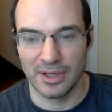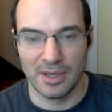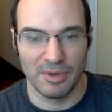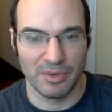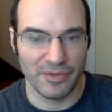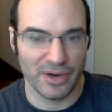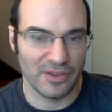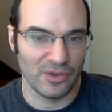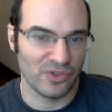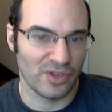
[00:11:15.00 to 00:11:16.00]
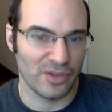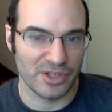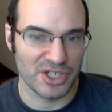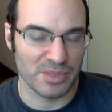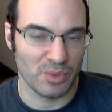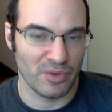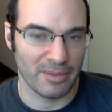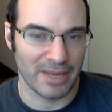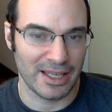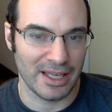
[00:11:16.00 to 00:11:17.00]
But whenever I can do stuff with just moving
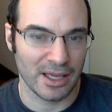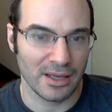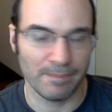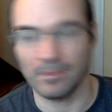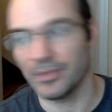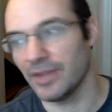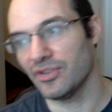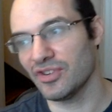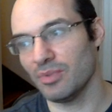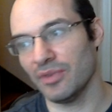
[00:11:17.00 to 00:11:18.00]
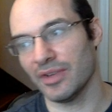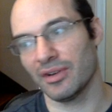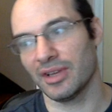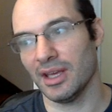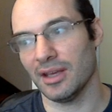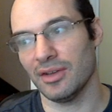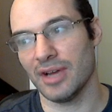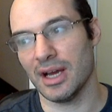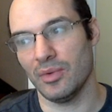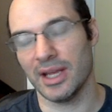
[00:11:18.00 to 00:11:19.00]
my king, if you're just moving your king, you're
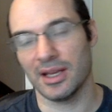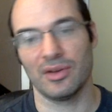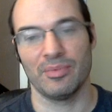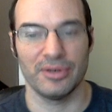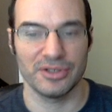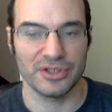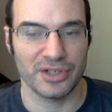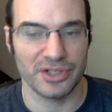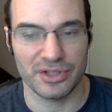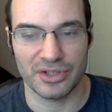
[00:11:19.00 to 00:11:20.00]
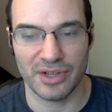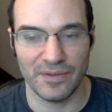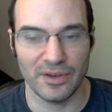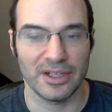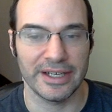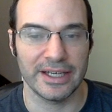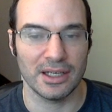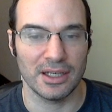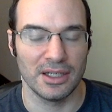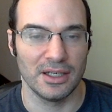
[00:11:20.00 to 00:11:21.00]
not weakening your pawn structure, so I felt like
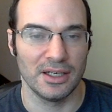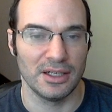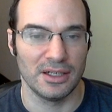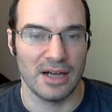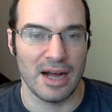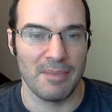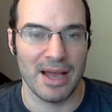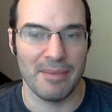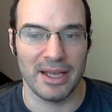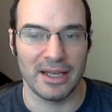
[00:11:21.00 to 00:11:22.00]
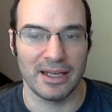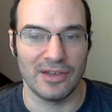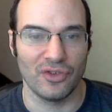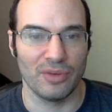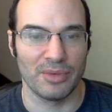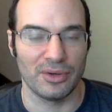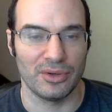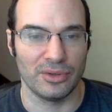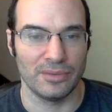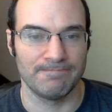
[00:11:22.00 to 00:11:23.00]
I'm not making any
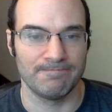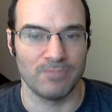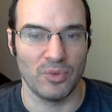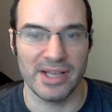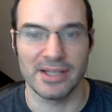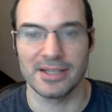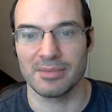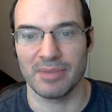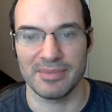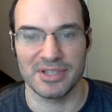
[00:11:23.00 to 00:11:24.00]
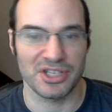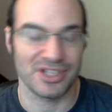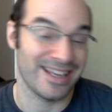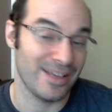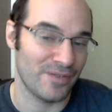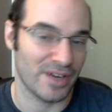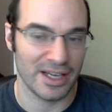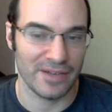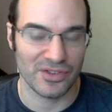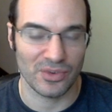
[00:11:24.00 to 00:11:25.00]
terminal weakness in my position.
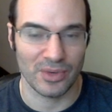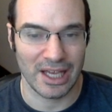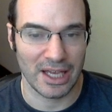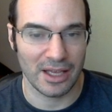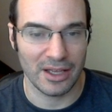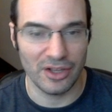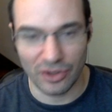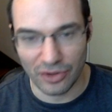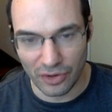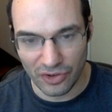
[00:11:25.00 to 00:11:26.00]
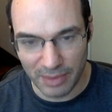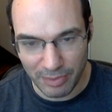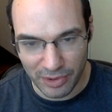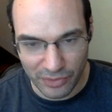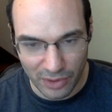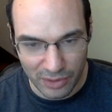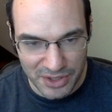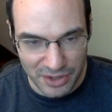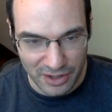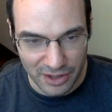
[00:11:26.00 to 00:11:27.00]
a5 is okay. You know, notice my pawns were always
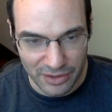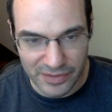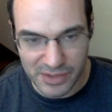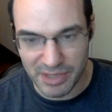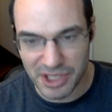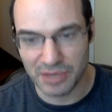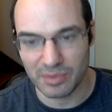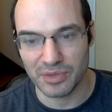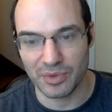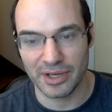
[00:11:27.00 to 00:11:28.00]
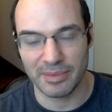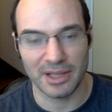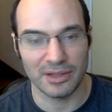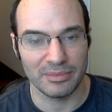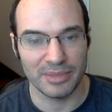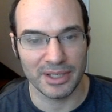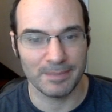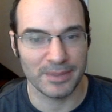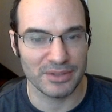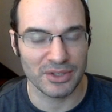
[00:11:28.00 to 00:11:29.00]
in the color of his bishop, which worried me a little bit,
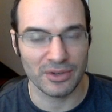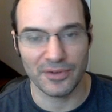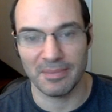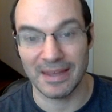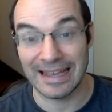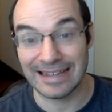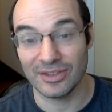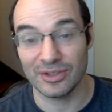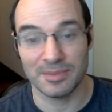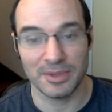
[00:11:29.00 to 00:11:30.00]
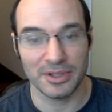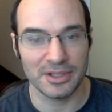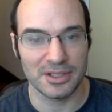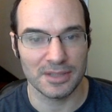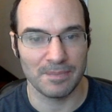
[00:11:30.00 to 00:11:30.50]
but it was hard for him to get to those pawns.